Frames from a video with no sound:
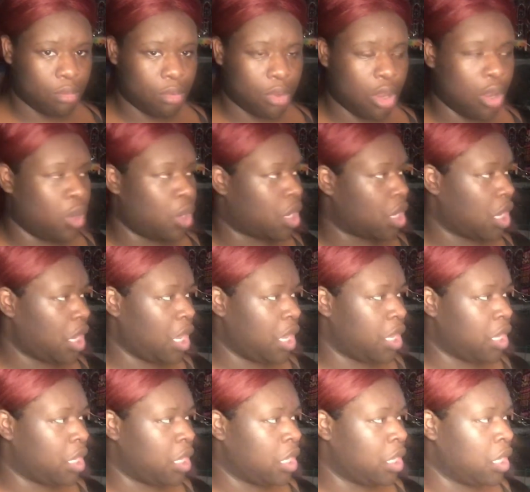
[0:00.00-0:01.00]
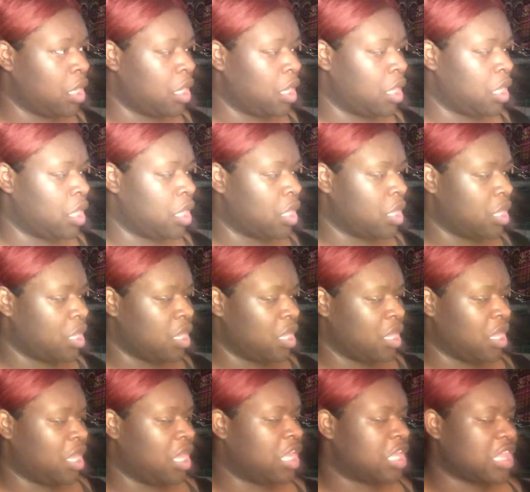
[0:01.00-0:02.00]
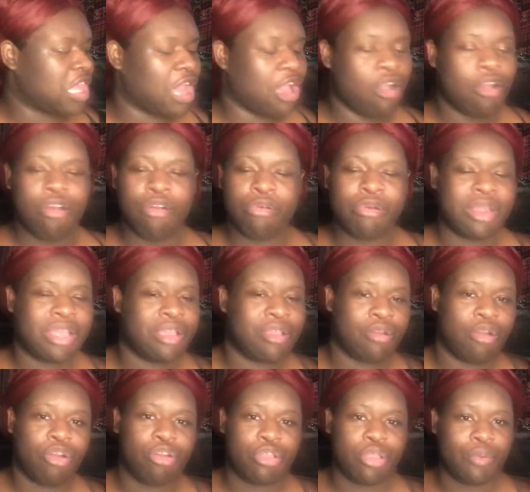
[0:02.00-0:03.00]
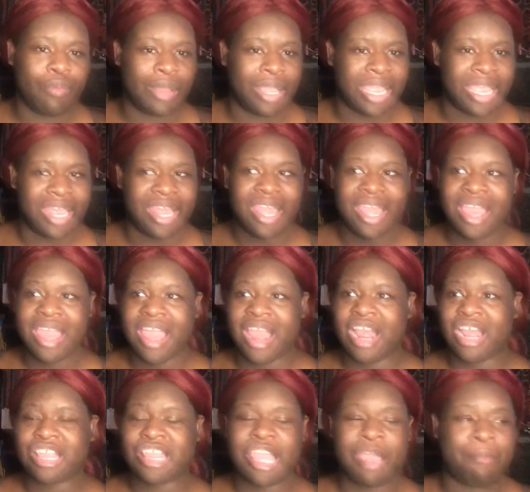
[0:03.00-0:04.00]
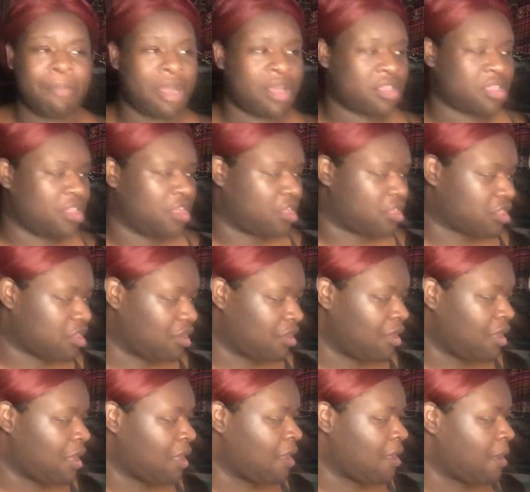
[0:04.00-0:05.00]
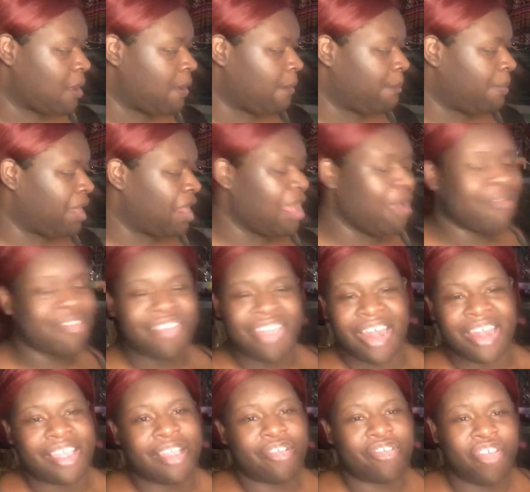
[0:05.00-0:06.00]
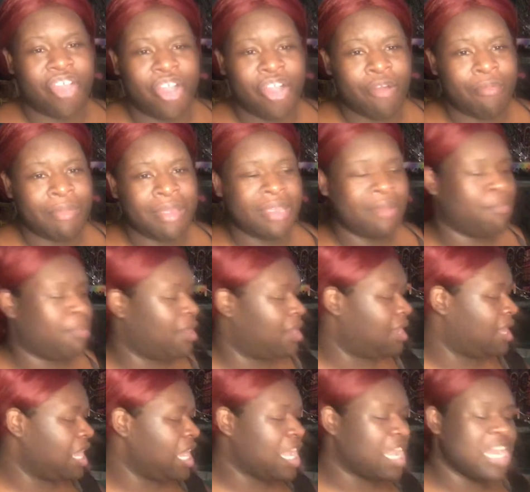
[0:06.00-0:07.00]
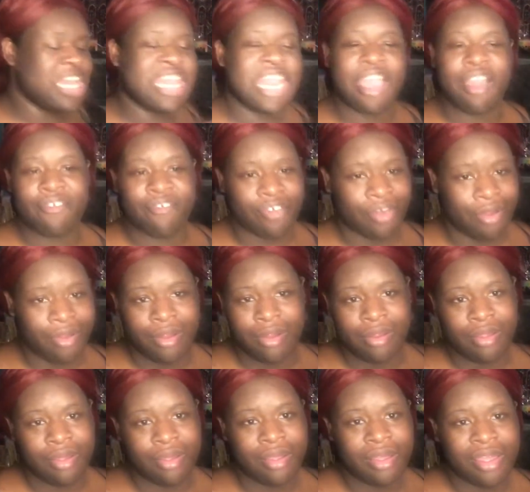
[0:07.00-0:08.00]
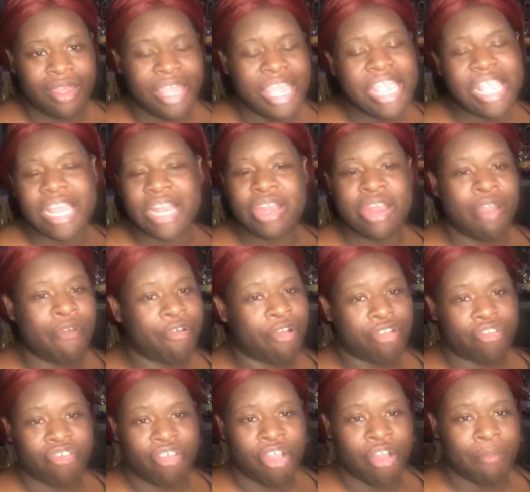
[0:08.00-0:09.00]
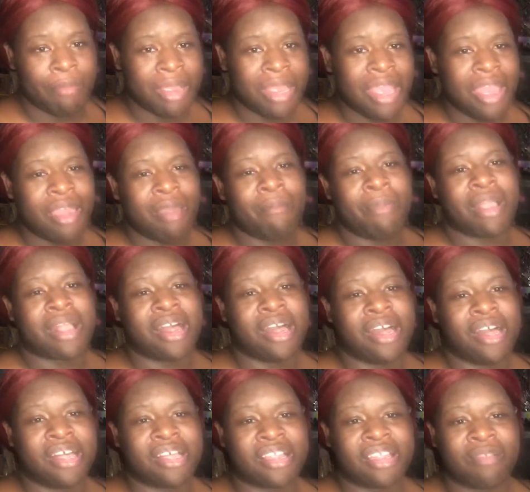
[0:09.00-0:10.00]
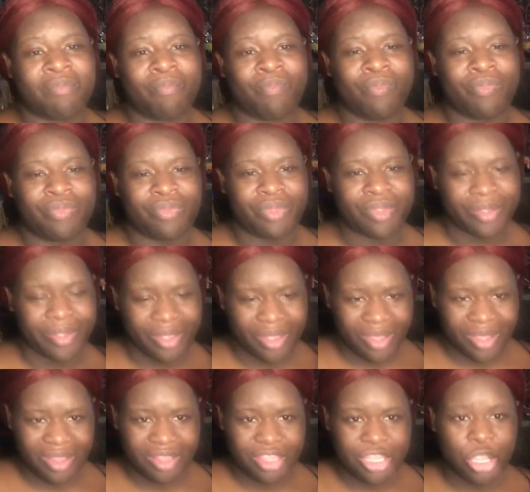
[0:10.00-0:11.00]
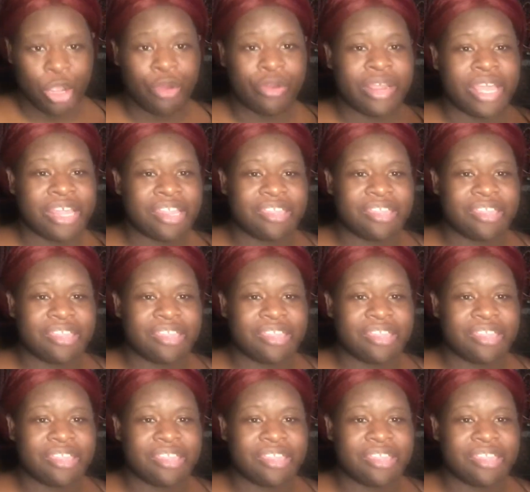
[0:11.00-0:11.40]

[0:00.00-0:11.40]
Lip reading: okay. He said, who you with? I said, my sister. But he'll try to control me, but he can never control me because to this